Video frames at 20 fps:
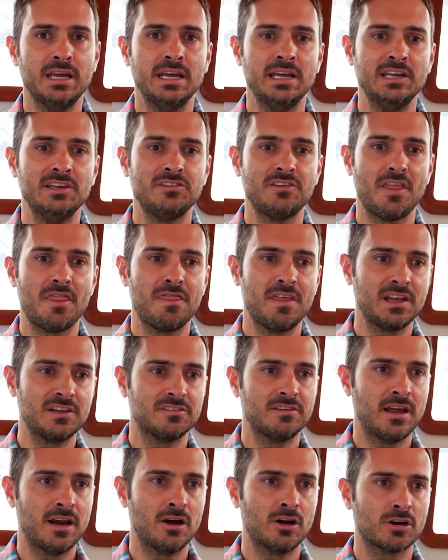is things
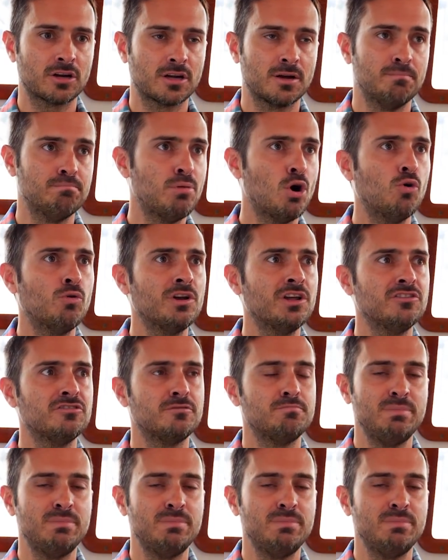that are components,